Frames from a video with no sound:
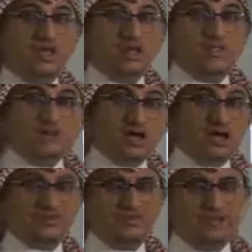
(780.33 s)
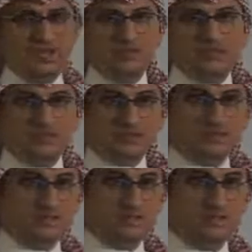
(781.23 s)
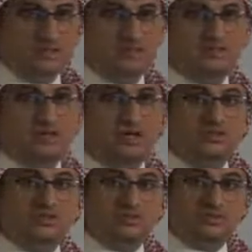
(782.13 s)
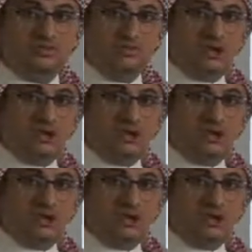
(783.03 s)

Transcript: They are very important, okay. Try to